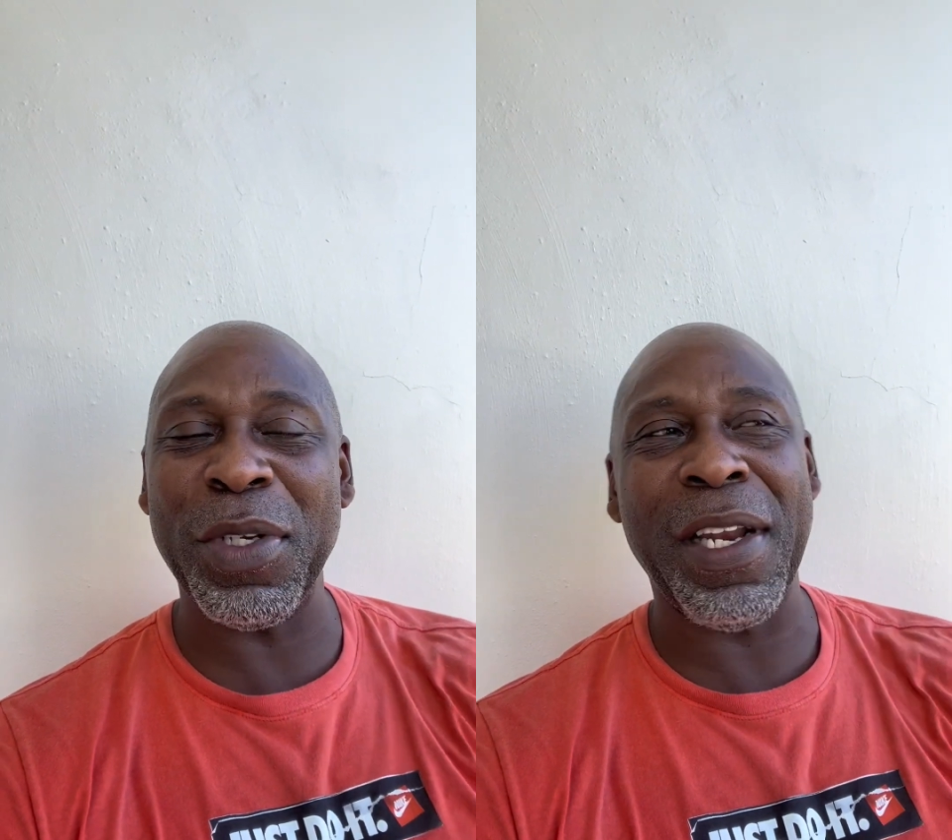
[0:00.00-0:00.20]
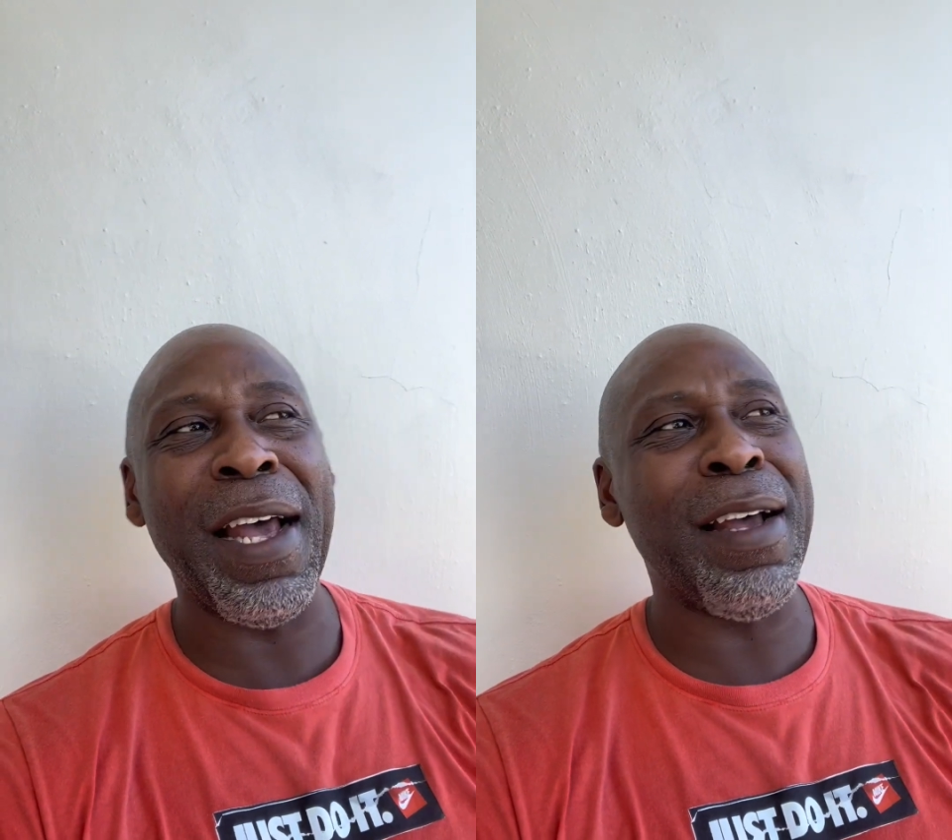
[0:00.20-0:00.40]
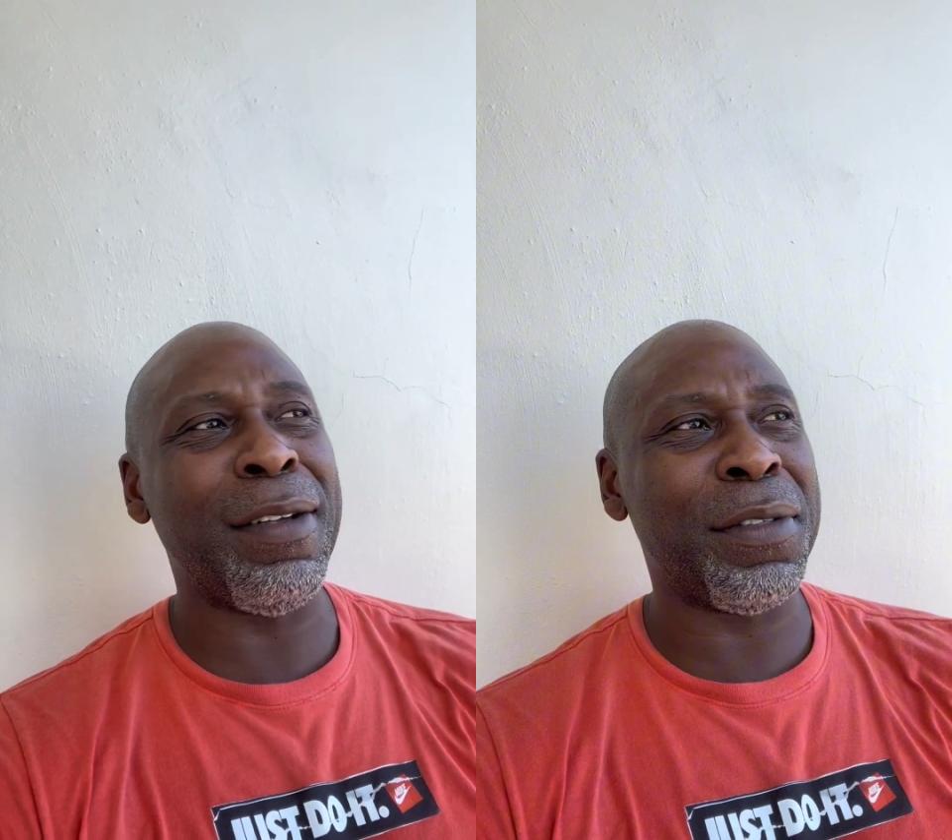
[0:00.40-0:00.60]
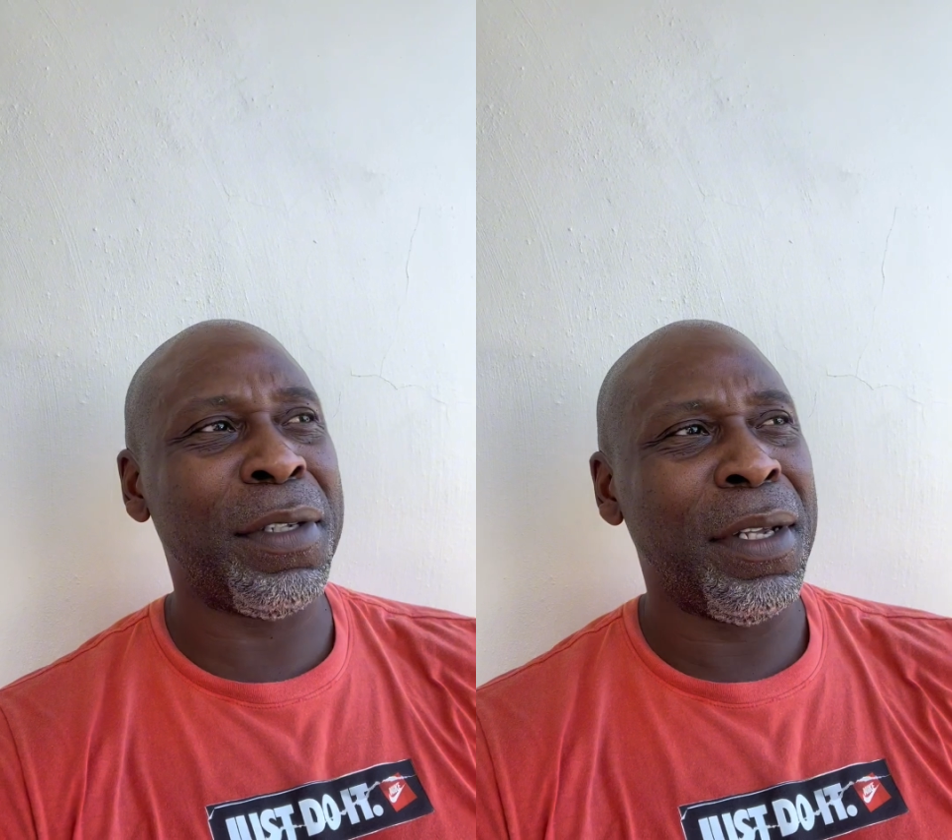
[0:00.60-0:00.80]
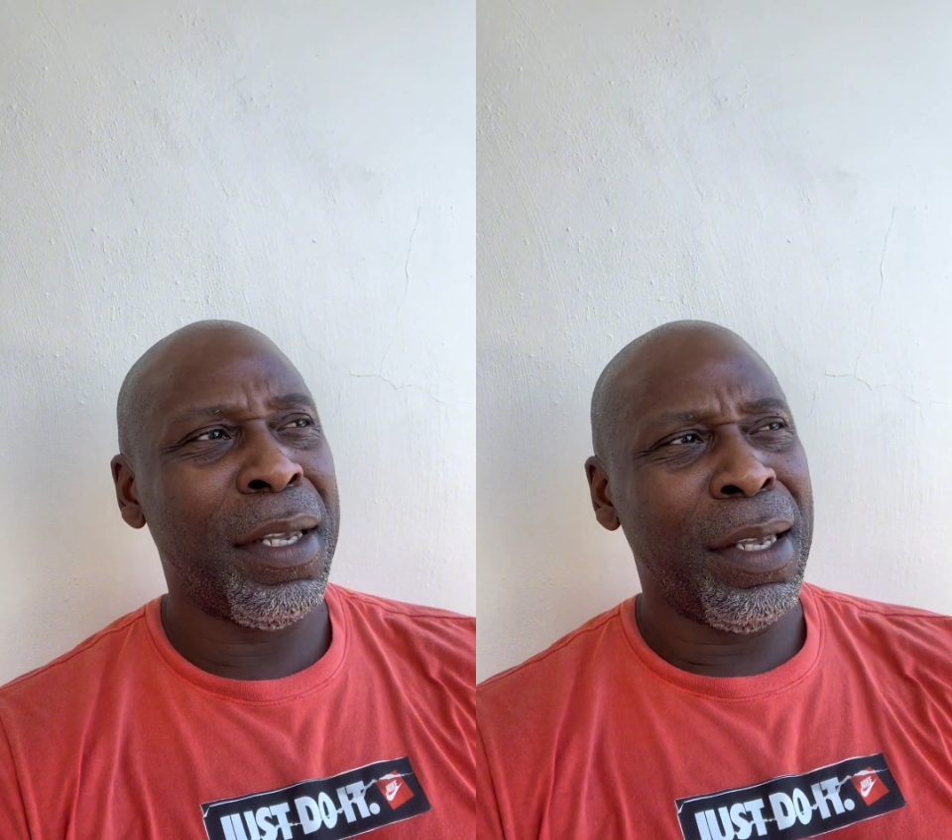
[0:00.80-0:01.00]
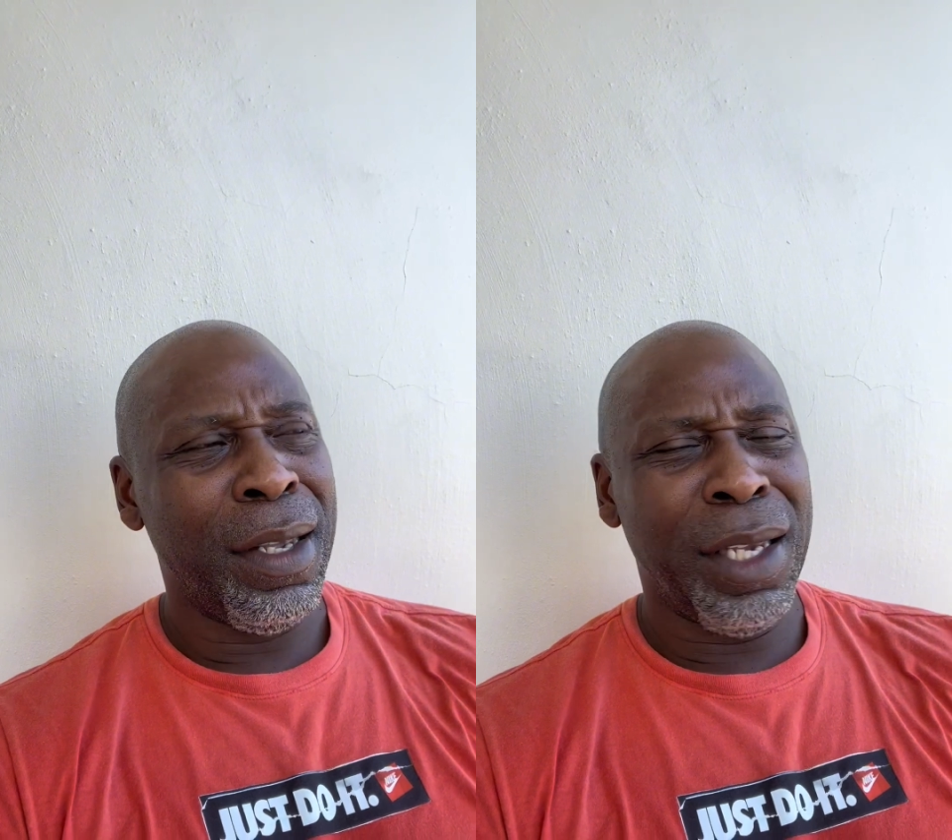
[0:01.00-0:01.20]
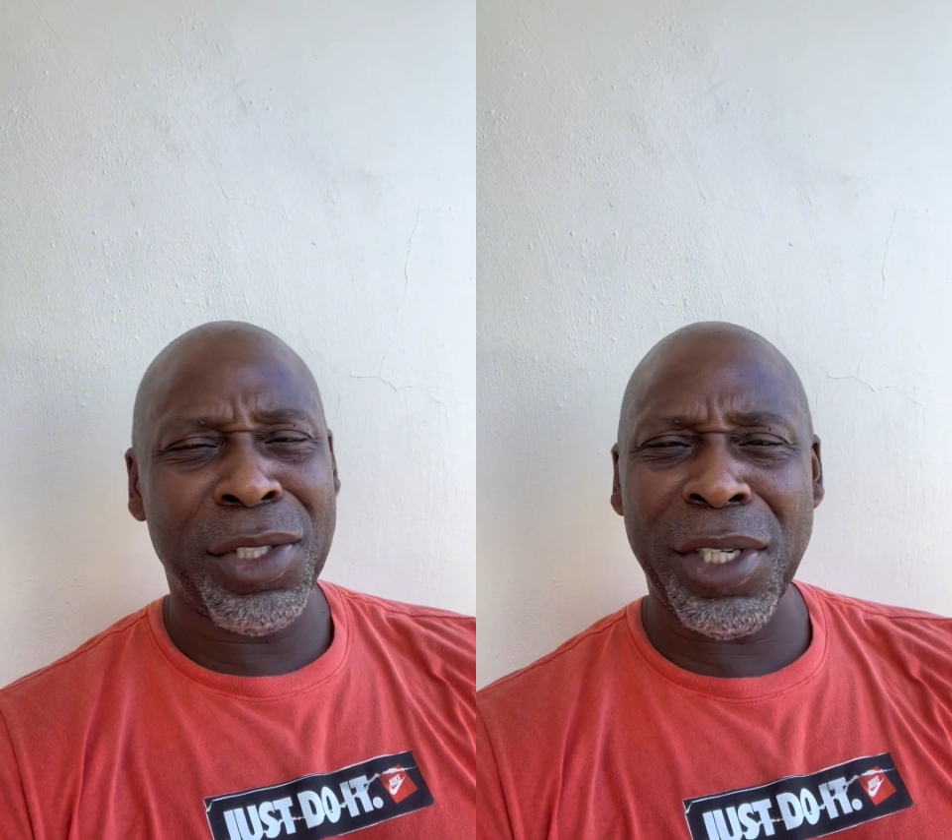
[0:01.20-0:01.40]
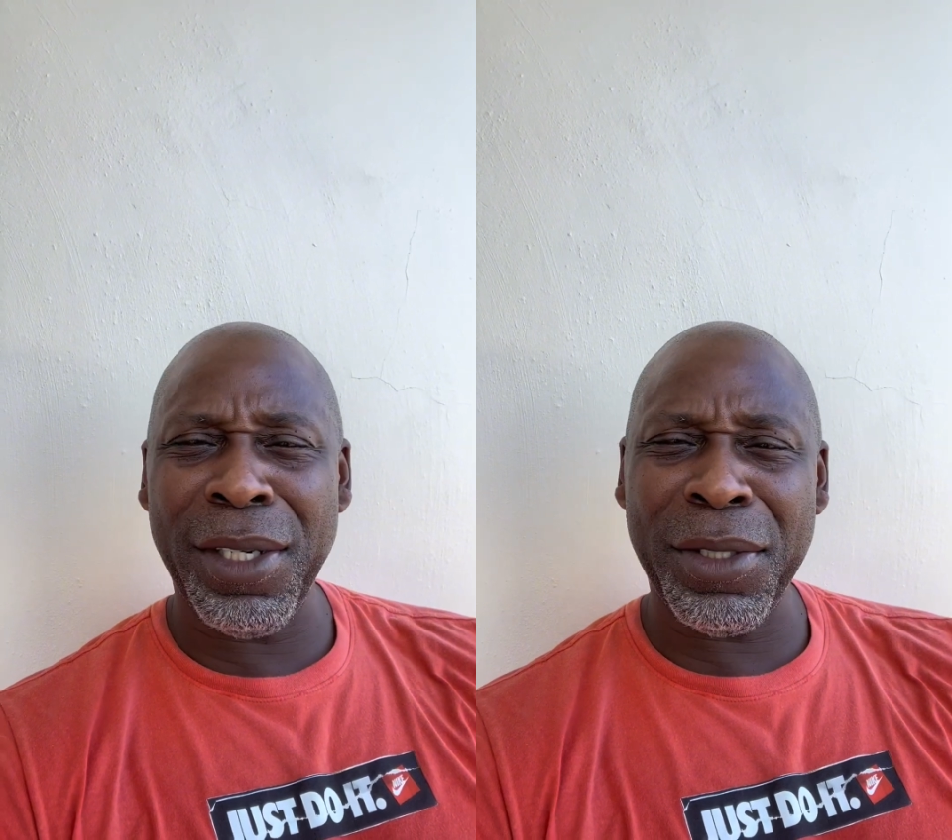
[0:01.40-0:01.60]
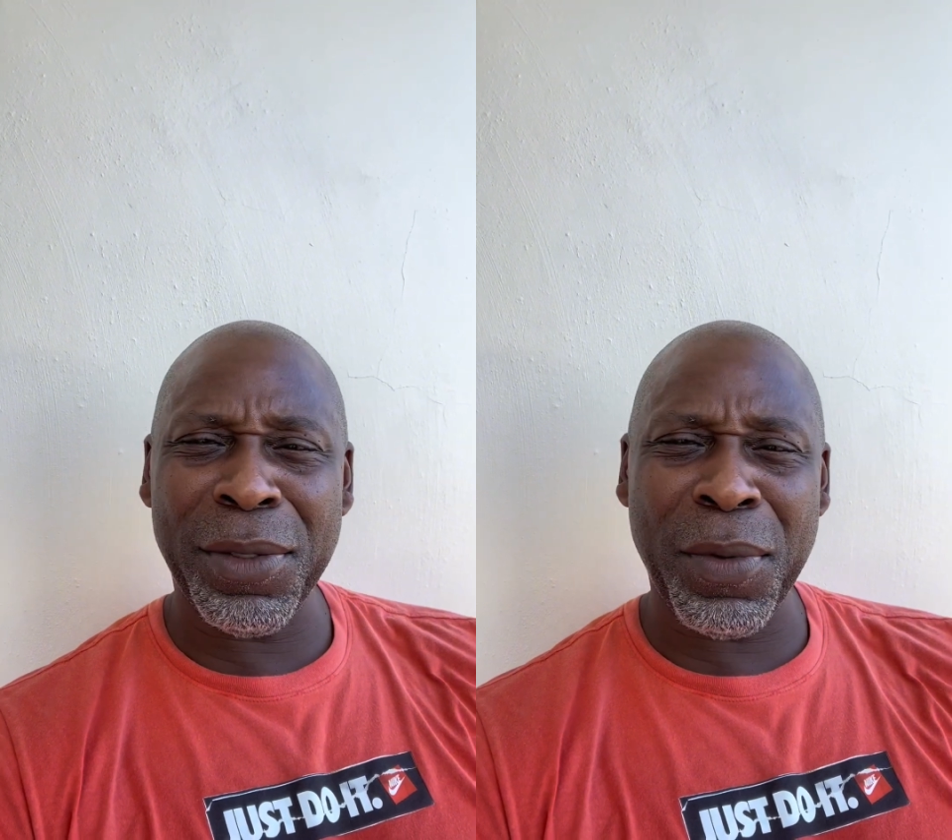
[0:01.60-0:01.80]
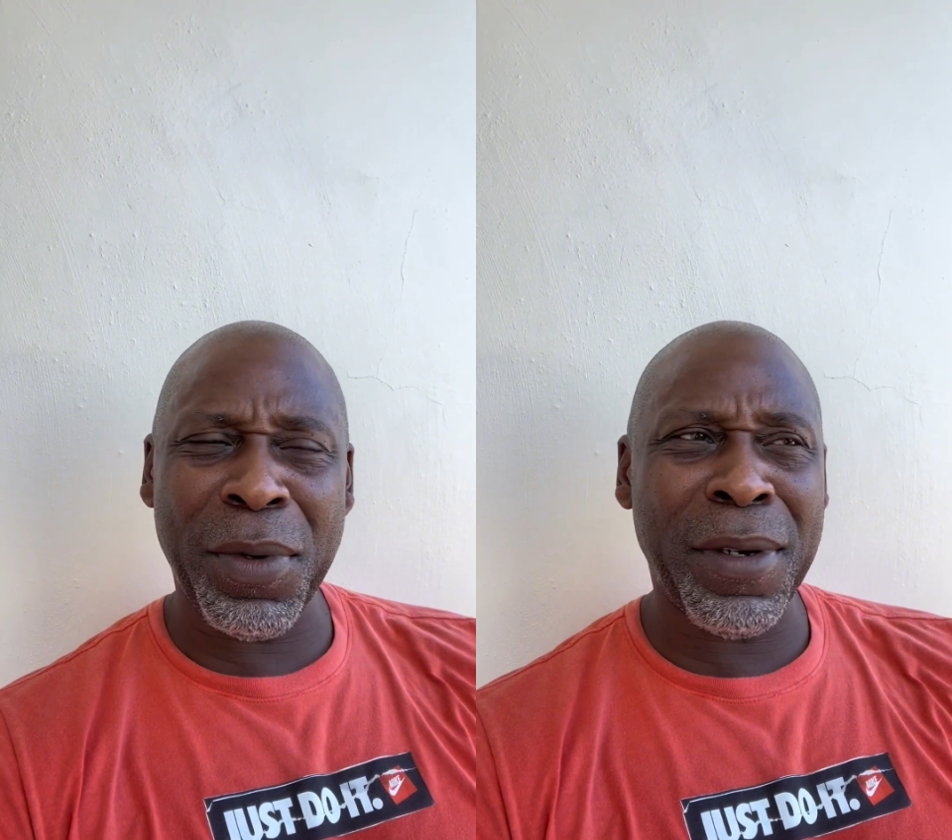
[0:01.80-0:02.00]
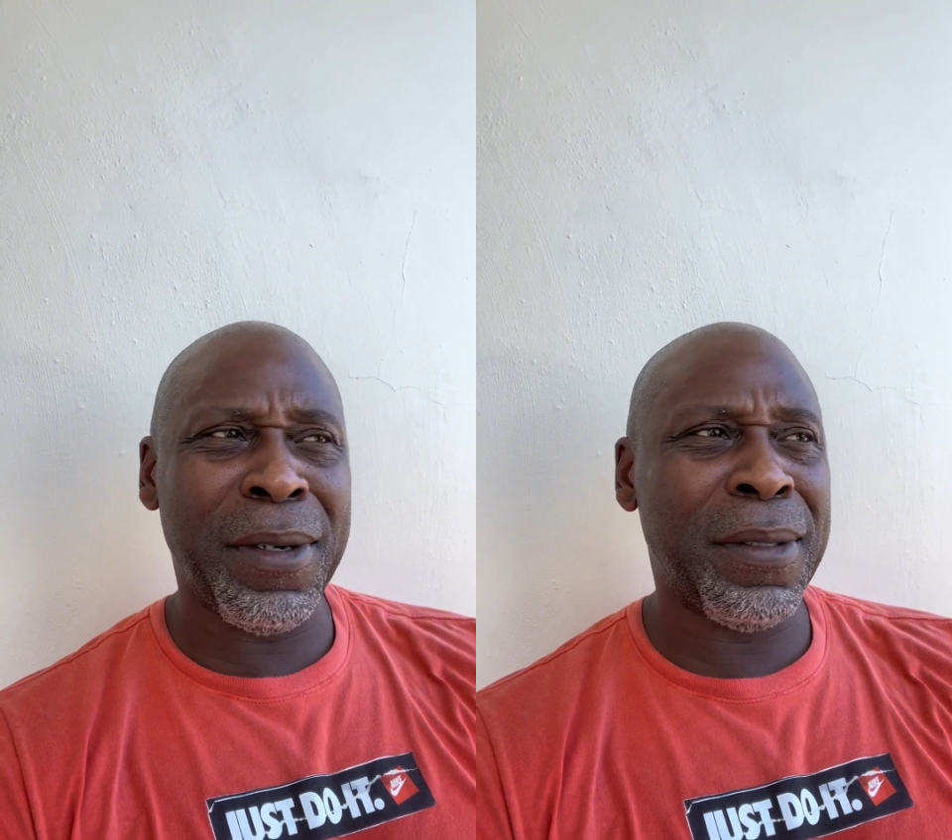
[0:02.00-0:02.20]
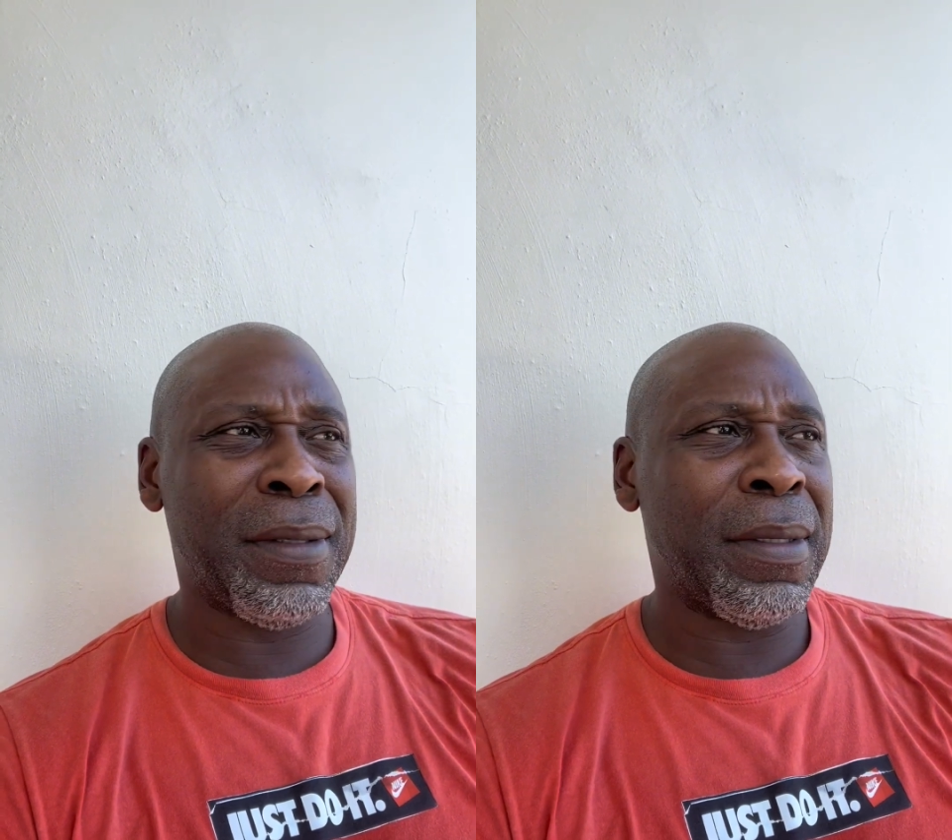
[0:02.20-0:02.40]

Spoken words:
lives and share it to the world.